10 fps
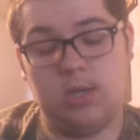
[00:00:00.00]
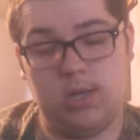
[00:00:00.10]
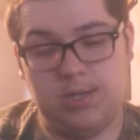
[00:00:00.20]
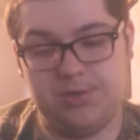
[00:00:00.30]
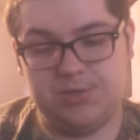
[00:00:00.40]

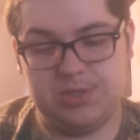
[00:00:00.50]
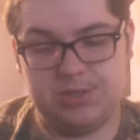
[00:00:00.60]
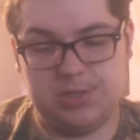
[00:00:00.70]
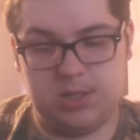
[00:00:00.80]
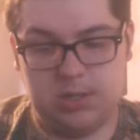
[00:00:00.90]
It
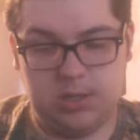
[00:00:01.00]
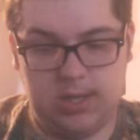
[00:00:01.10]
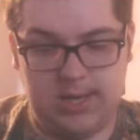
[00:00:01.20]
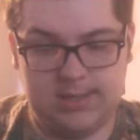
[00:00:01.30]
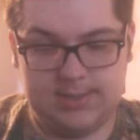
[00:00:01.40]
uses
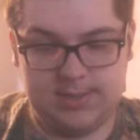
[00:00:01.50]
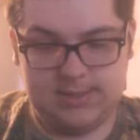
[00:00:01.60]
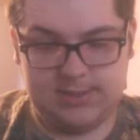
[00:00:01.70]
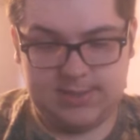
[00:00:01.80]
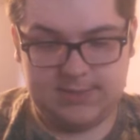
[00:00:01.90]
the
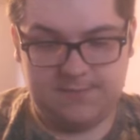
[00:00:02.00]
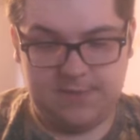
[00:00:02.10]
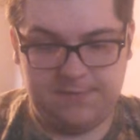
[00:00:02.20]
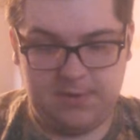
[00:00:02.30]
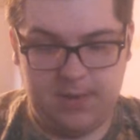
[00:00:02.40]

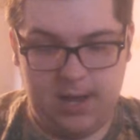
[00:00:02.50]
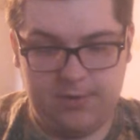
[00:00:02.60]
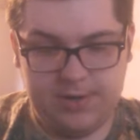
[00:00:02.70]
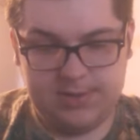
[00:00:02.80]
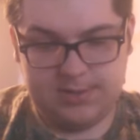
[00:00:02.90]
18650
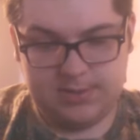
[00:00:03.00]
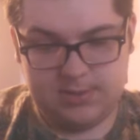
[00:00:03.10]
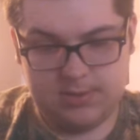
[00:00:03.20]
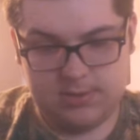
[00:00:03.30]
batteries.